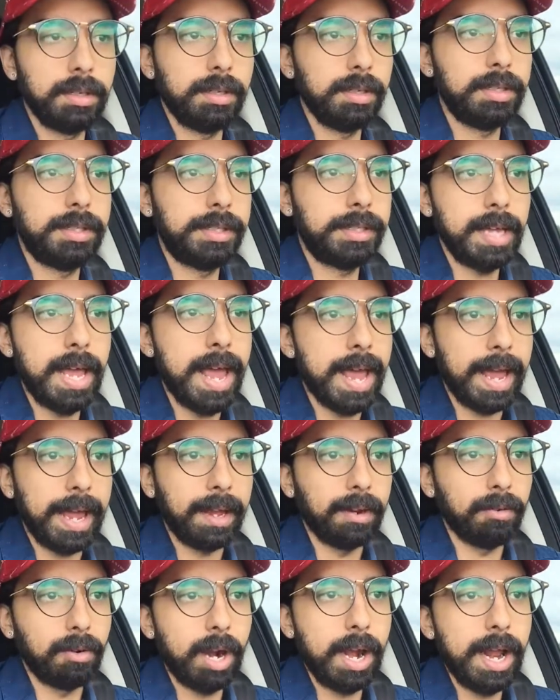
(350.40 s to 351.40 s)
say,
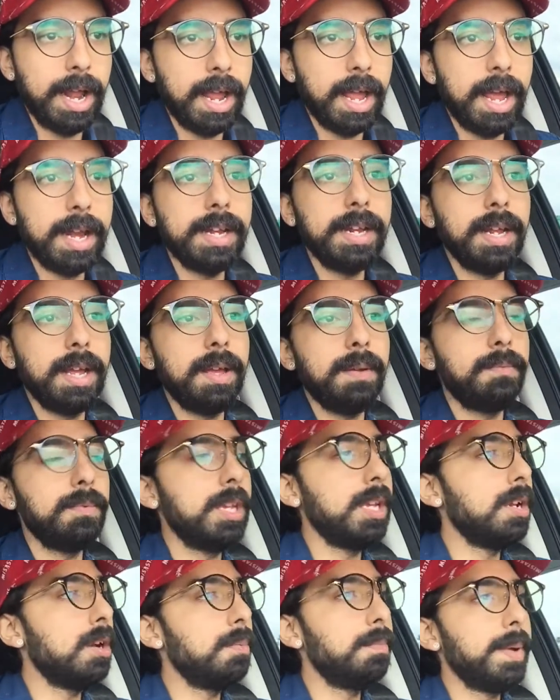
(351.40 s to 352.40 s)
right? And,
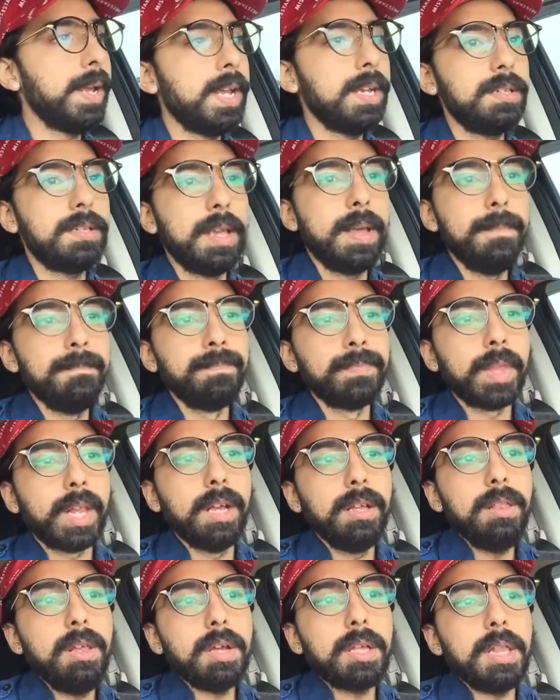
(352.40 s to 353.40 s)
you know, because,
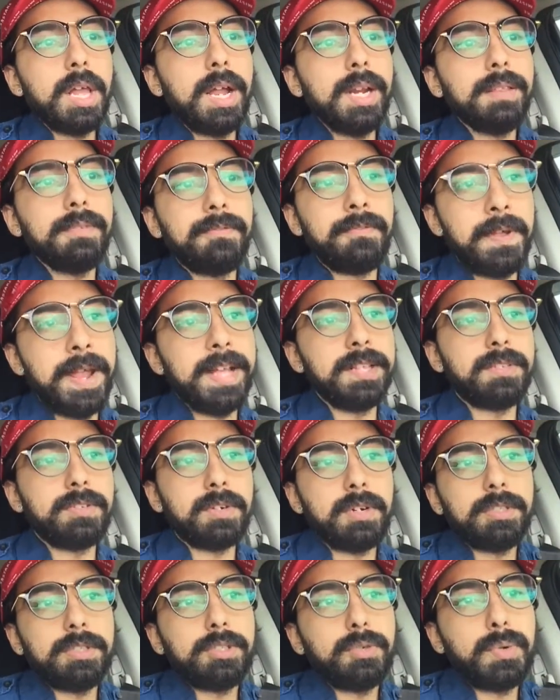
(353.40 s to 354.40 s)
look, a lot of the fans
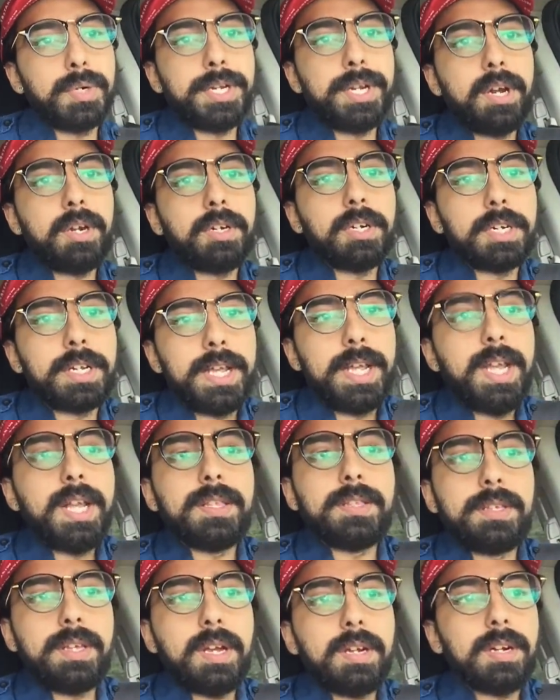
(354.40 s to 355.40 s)
are also are younger
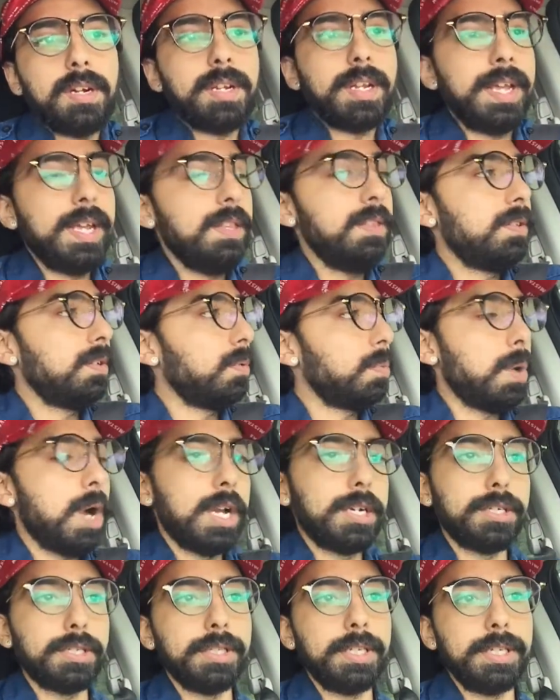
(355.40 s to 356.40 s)
kids. Younger kids are
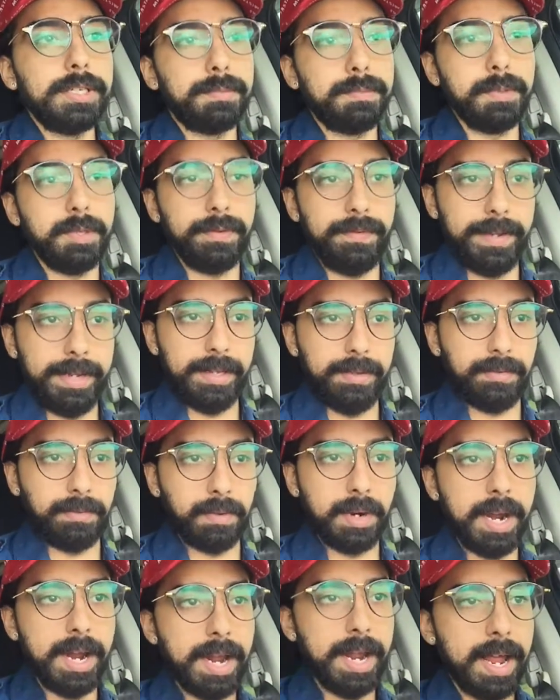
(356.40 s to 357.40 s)
watching these movies,
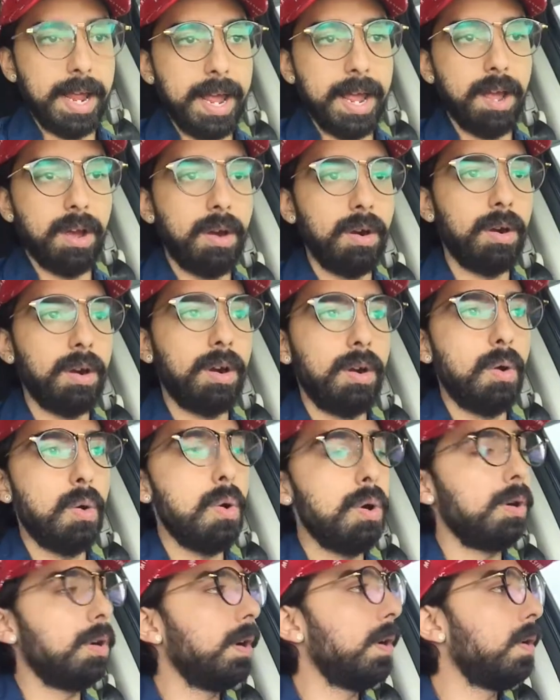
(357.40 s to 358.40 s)
right?
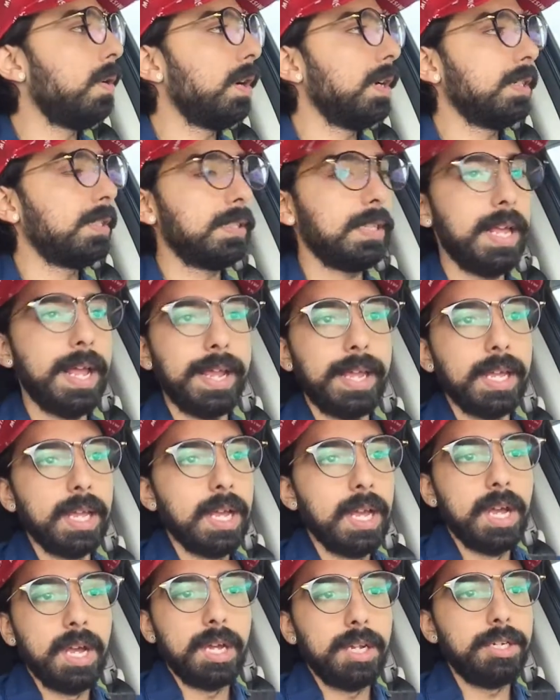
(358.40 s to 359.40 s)
Or, or, or it's like
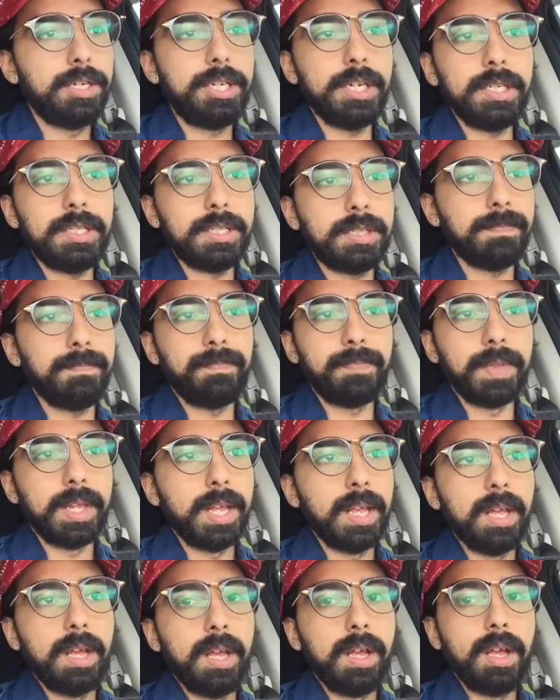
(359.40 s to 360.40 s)
just
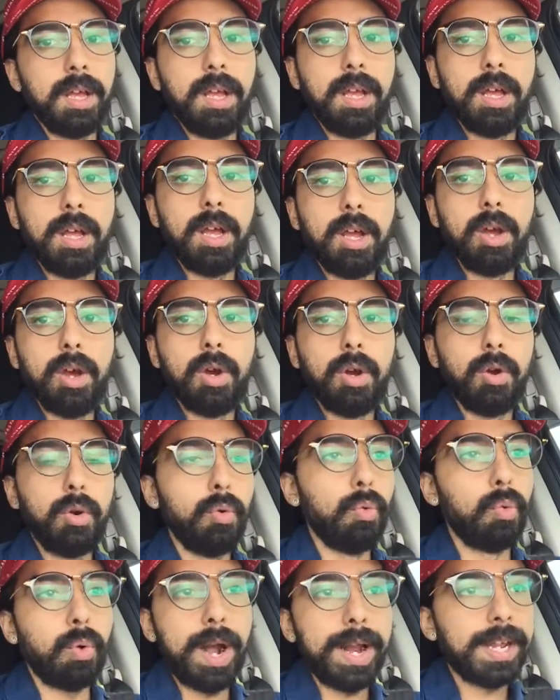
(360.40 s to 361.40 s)

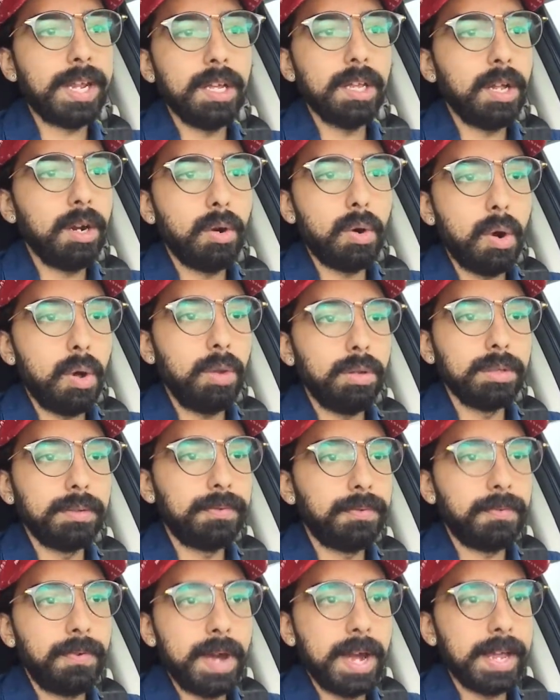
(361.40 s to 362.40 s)
regular
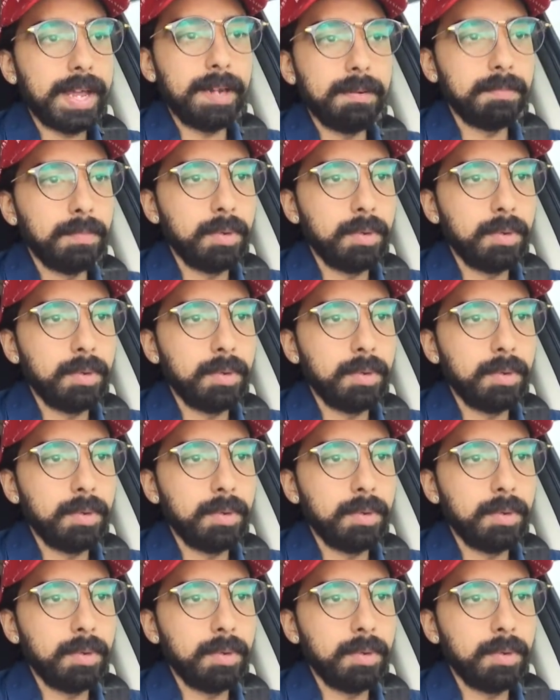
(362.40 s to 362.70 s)
old fucking